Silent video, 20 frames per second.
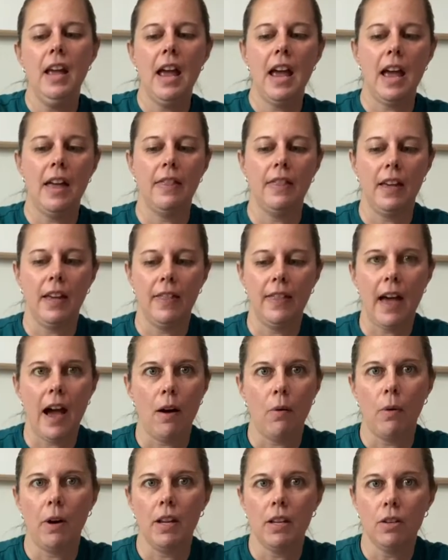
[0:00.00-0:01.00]
and then
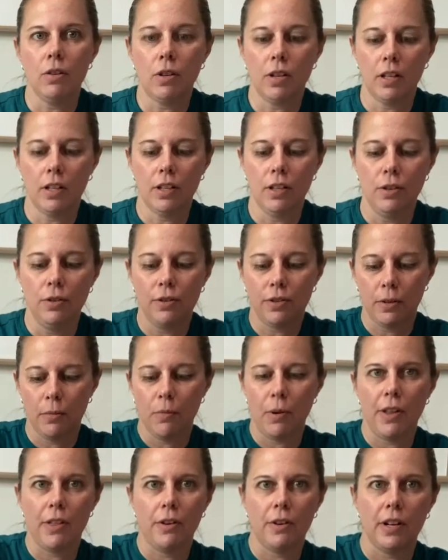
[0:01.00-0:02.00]
that way you can use them
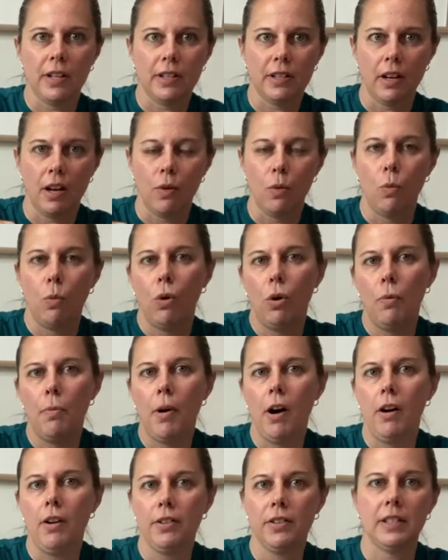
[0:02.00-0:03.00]
whether it's on wool
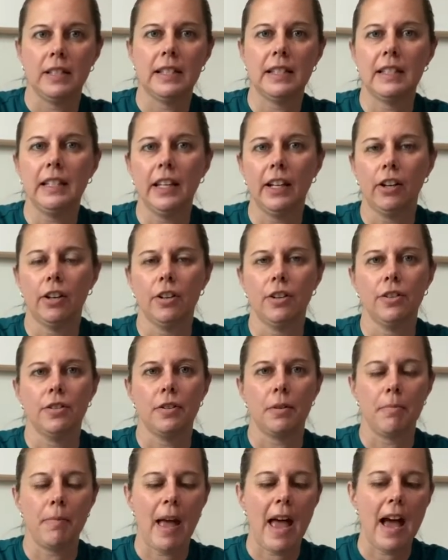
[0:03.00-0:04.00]
balls and sneakers
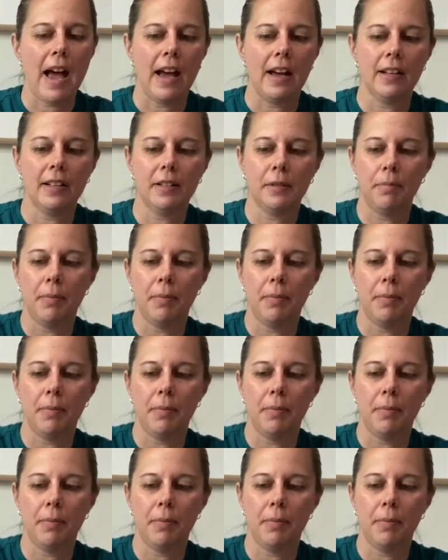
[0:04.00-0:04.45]
or bags.